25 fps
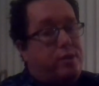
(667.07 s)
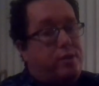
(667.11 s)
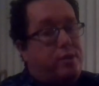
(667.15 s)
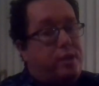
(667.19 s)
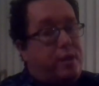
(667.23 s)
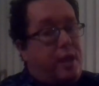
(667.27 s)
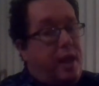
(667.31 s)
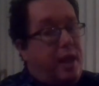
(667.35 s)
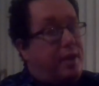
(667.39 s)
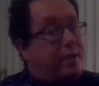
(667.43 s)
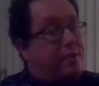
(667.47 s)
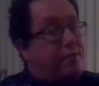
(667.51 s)

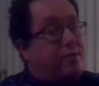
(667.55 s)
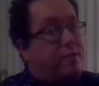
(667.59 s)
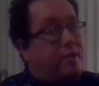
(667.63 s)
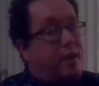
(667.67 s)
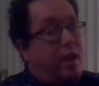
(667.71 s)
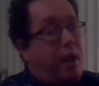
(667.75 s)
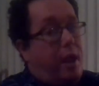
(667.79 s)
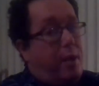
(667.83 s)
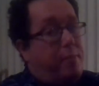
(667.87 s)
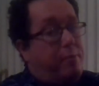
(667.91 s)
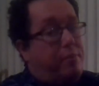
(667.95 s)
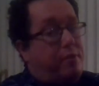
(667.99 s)
Yes,
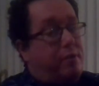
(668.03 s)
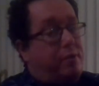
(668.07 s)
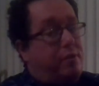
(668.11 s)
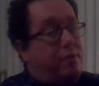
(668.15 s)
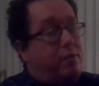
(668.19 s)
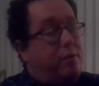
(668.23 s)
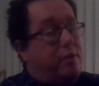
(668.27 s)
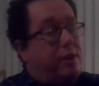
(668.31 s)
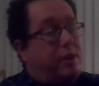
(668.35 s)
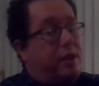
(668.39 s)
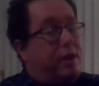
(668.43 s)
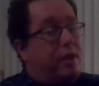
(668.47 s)

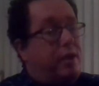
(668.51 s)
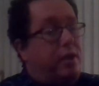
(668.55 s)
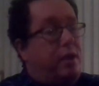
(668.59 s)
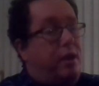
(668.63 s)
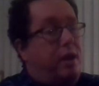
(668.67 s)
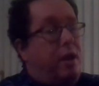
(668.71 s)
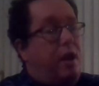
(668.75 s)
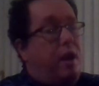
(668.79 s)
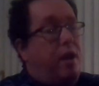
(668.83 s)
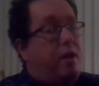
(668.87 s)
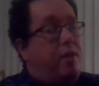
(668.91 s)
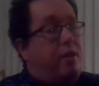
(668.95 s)
absolutely.
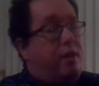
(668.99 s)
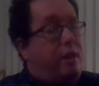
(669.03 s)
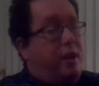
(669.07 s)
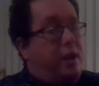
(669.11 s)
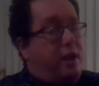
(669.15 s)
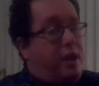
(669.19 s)
They